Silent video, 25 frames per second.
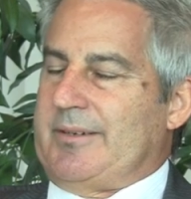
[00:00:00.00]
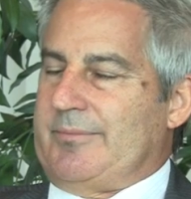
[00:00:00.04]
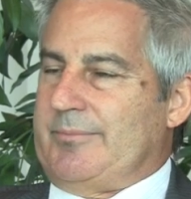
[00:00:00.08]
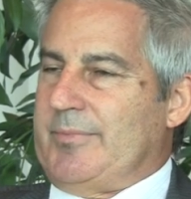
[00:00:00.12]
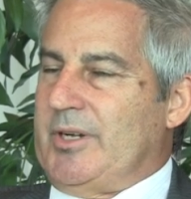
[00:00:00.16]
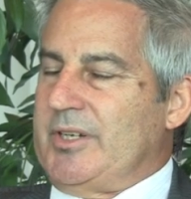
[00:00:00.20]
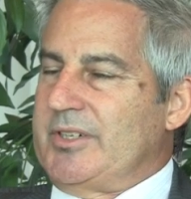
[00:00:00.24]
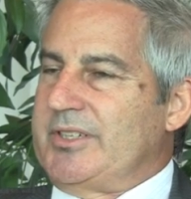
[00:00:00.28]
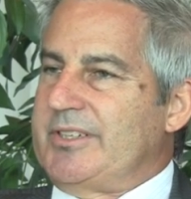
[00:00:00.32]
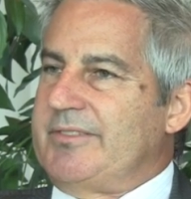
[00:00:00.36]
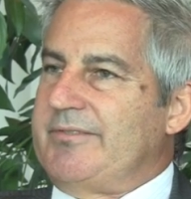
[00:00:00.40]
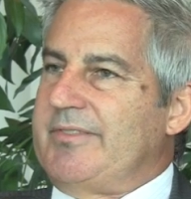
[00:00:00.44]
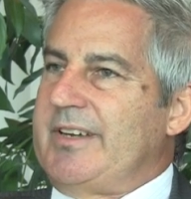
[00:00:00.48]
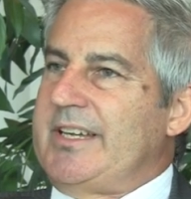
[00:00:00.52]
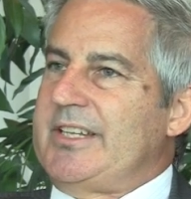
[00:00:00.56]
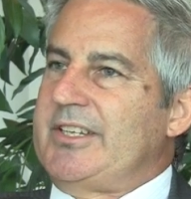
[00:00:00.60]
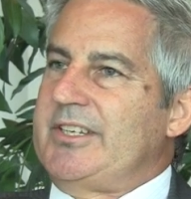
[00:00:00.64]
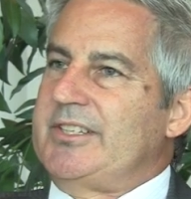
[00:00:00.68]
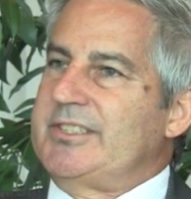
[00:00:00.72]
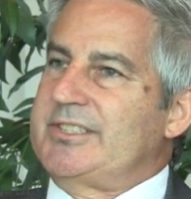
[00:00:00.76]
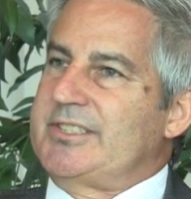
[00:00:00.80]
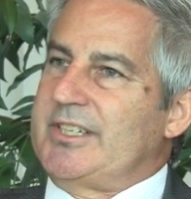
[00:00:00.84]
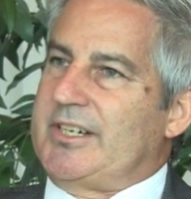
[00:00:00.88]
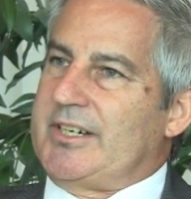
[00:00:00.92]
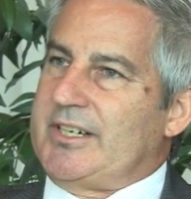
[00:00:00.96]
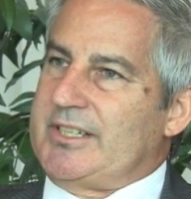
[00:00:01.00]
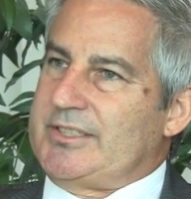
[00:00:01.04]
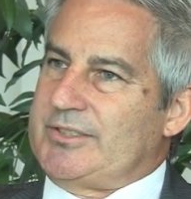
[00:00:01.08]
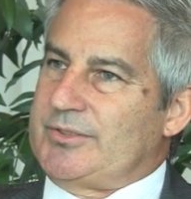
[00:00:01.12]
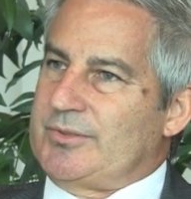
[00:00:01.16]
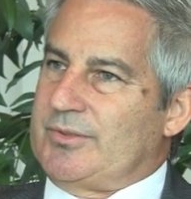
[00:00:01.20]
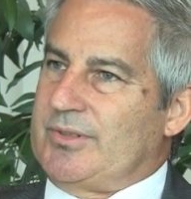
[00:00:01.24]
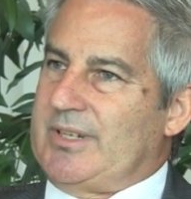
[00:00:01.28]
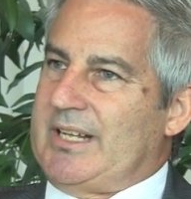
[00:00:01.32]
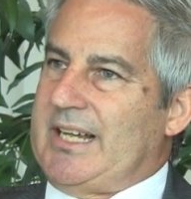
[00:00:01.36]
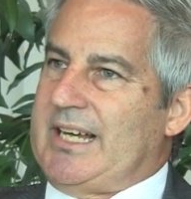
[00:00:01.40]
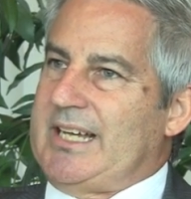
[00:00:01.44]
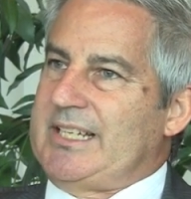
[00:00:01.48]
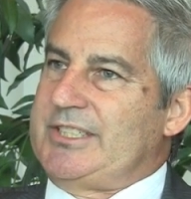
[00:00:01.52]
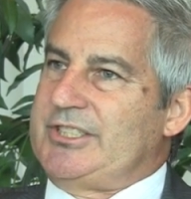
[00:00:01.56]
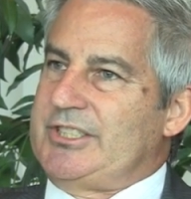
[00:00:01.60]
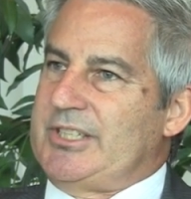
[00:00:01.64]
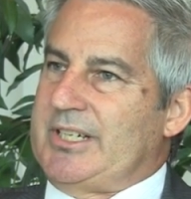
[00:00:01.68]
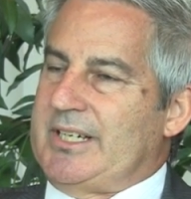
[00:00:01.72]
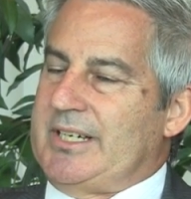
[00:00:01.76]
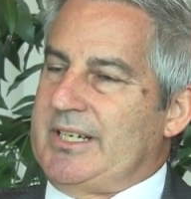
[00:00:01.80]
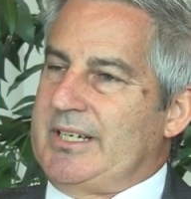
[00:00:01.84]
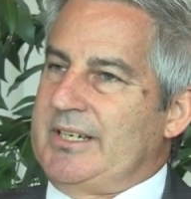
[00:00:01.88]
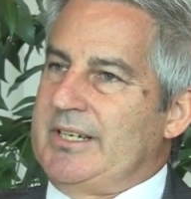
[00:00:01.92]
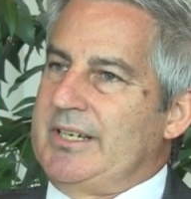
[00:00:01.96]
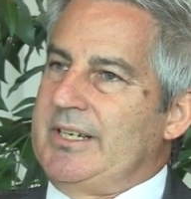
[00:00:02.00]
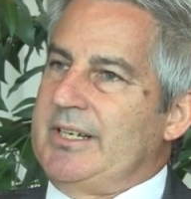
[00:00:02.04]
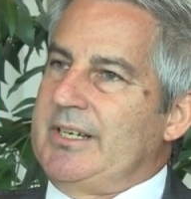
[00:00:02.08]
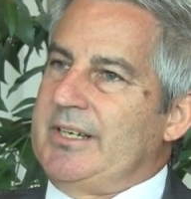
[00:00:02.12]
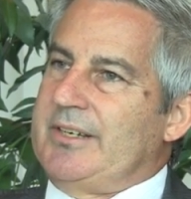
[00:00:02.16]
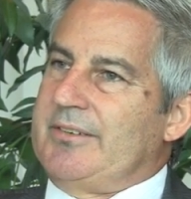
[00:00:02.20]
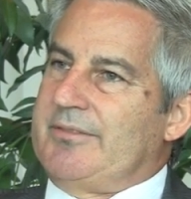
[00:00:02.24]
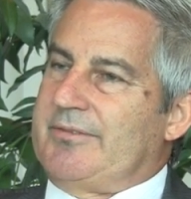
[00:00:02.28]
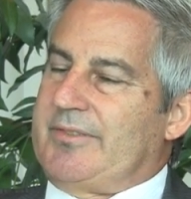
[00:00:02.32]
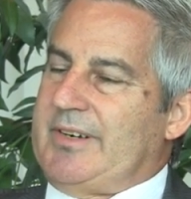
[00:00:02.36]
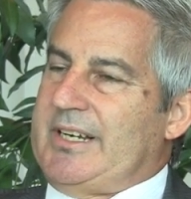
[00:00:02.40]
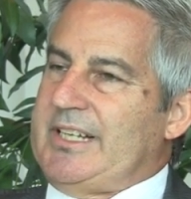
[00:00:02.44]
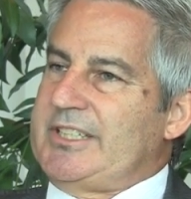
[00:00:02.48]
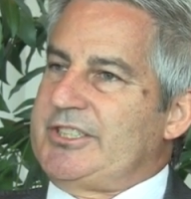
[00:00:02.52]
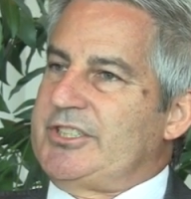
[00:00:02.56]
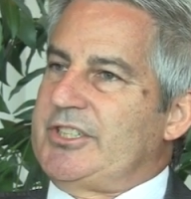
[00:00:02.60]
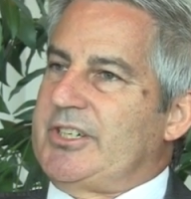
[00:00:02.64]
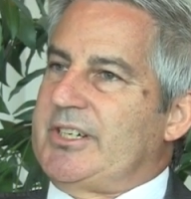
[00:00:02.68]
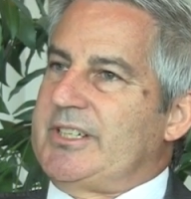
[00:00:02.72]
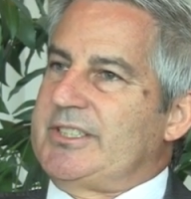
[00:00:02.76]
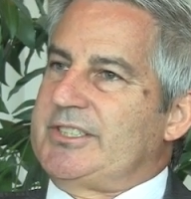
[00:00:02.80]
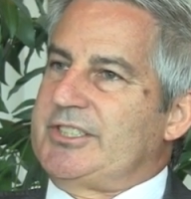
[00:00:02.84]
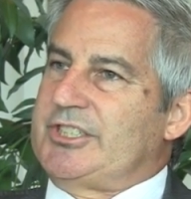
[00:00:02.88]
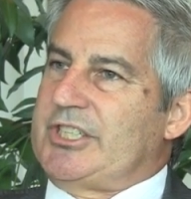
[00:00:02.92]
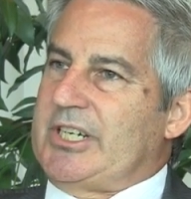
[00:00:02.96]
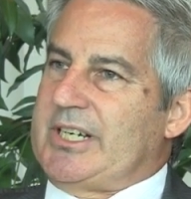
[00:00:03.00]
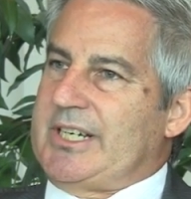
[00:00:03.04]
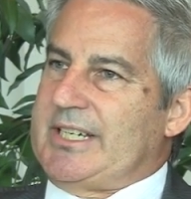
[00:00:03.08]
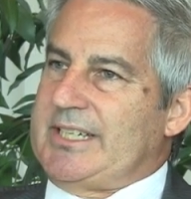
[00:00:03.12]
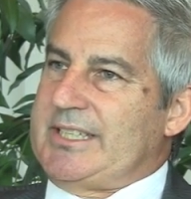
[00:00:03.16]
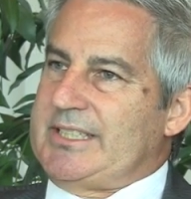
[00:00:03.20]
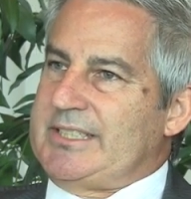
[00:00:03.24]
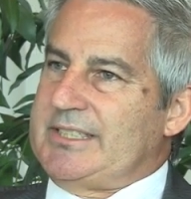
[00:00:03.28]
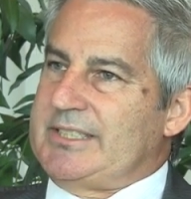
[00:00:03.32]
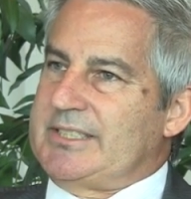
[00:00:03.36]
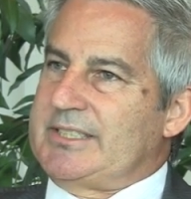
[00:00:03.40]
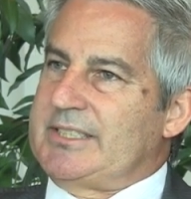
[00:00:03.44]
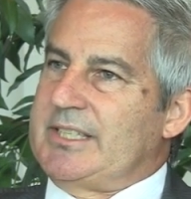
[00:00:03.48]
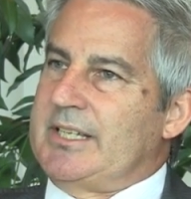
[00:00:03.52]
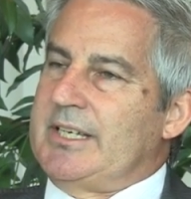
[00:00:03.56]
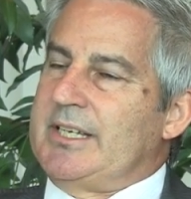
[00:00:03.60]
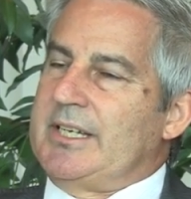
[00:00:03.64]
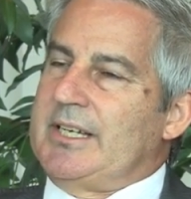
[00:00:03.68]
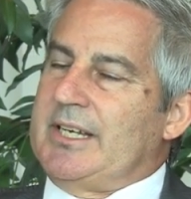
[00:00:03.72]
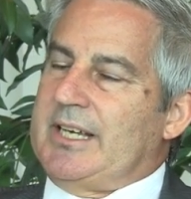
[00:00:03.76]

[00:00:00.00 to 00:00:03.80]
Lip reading: multi-venue sites or larger franchise chains,